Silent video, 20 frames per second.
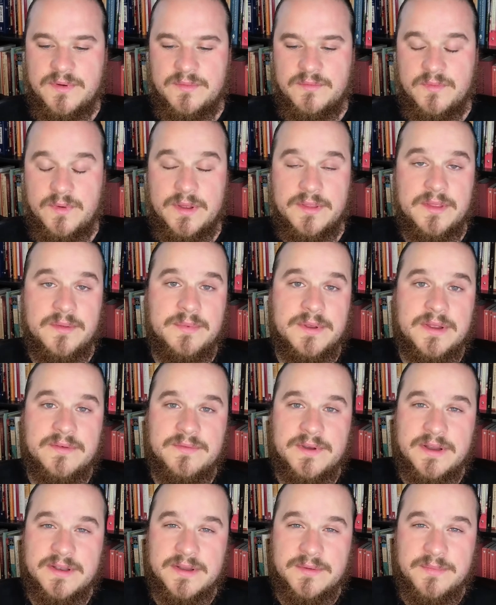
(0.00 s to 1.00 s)
where they become
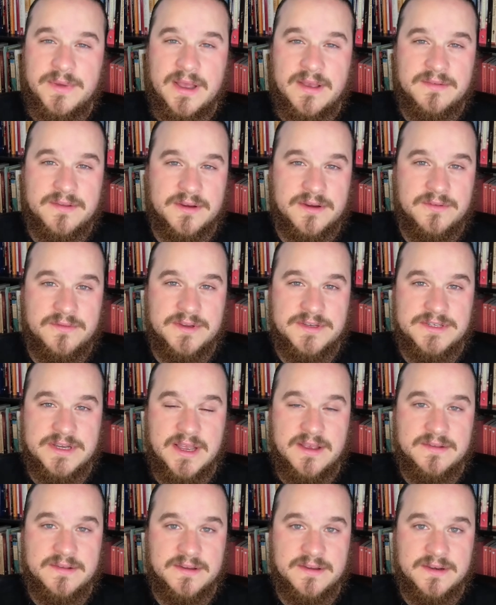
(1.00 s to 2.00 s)
very tamasic or
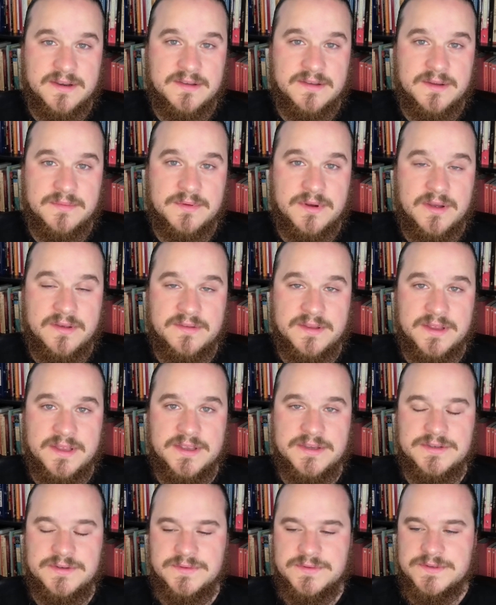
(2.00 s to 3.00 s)
rajasic and end up causing
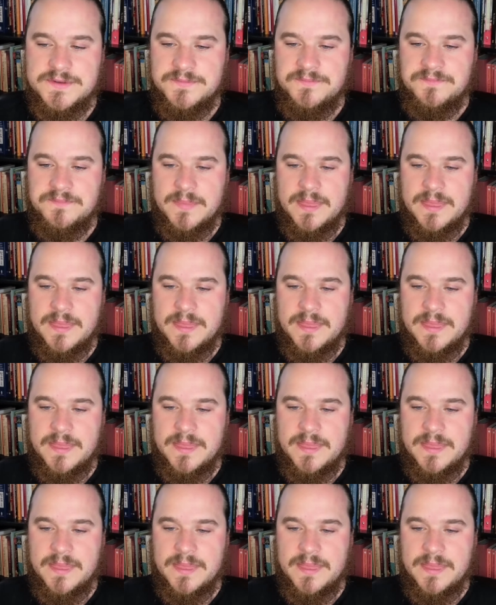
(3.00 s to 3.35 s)
issues,